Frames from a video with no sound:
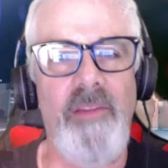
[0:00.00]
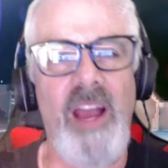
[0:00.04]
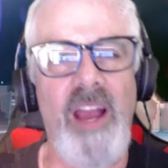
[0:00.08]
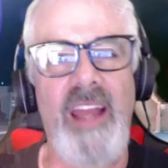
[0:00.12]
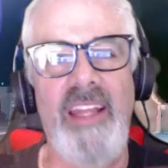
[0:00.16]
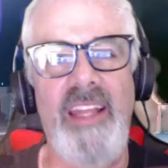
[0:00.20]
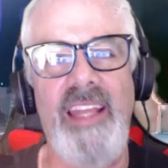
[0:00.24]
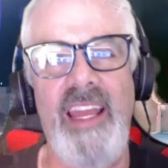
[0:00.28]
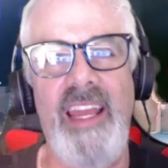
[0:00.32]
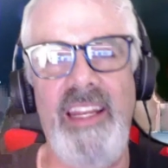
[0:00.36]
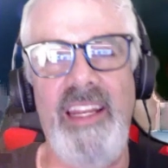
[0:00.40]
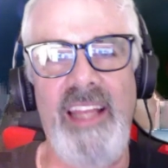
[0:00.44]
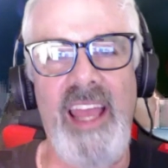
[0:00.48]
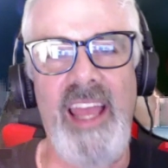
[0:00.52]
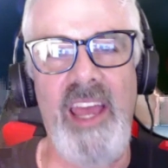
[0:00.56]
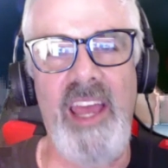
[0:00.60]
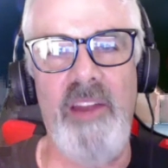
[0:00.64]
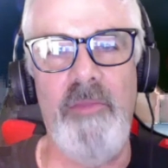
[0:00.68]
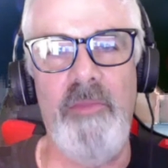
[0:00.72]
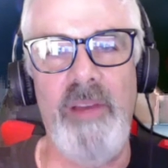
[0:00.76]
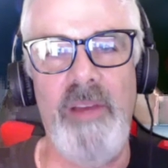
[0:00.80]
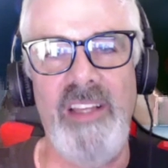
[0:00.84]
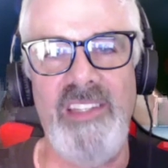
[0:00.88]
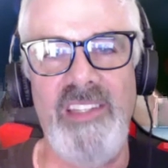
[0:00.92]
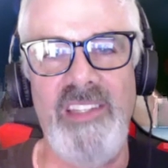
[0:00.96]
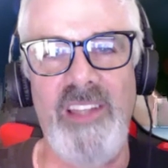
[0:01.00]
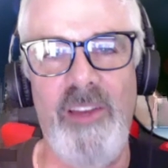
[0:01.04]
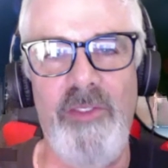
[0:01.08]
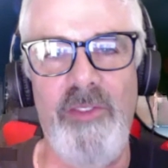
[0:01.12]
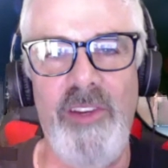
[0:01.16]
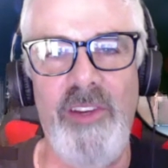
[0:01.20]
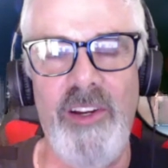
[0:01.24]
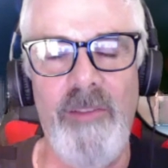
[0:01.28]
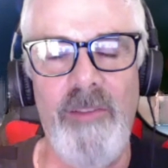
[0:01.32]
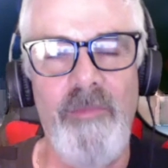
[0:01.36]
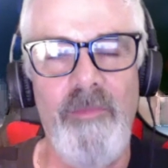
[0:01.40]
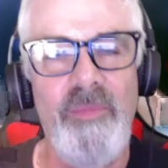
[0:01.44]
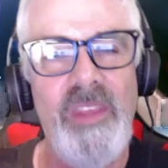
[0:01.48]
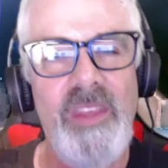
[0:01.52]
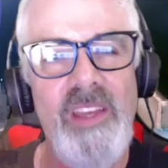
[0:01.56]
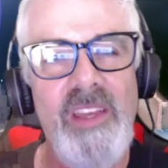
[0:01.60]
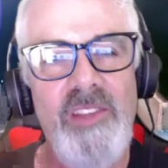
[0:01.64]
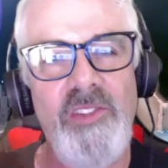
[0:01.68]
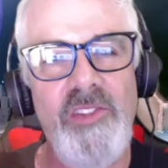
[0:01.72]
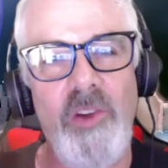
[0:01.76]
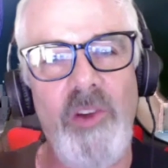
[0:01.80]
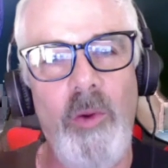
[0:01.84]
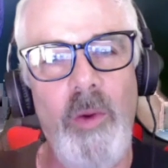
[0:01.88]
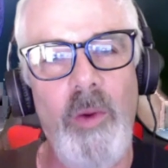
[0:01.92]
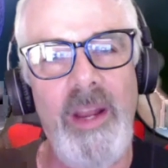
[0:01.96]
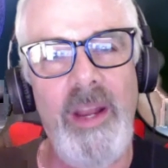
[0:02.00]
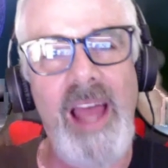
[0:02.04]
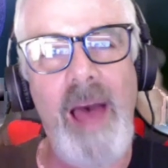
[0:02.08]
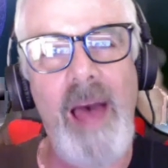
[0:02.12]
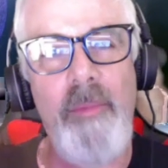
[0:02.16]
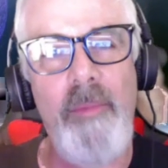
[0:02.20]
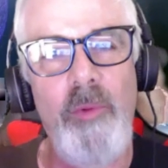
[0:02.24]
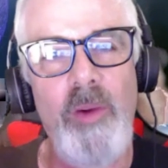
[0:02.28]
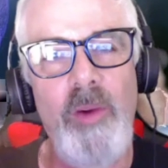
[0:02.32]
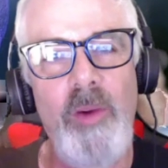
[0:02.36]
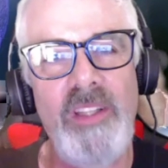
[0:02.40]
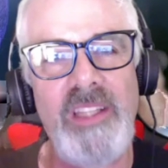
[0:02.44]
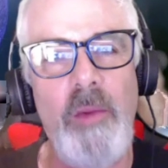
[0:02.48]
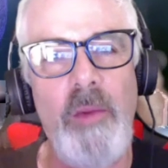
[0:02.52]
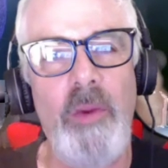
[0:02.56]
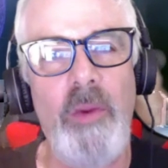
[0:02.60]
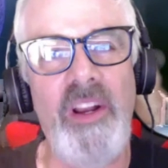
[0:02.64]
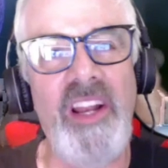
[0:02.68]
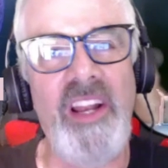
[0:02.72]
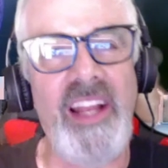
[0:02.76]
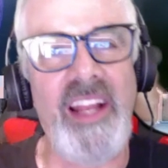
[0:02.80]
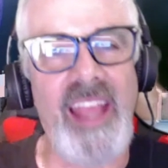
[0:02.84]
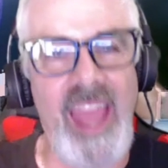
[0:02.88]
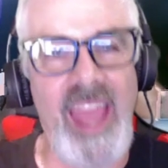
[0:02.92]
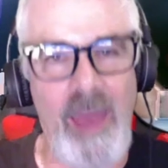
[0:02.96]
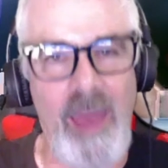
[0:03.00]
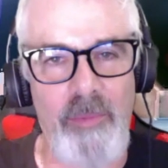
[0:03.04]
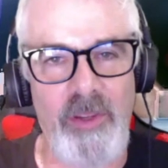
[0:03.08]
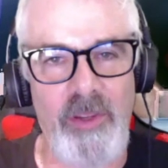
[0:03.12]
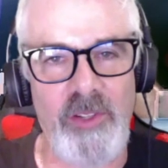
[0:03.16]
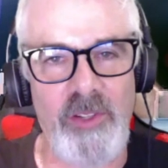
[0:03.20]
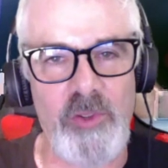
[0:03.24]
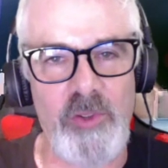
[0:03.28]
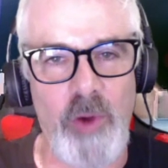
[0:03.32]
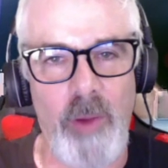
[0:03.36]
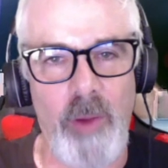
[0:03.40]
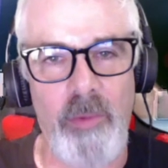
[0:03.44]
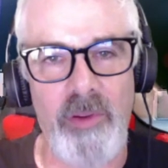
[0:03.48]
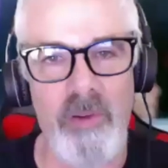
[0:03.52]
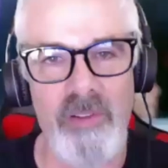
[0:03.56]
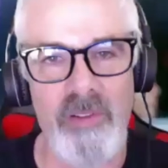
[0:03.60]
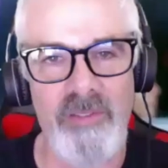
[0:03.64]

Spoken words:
of getting ahead of myself here. So what happened was I went on a camping trip.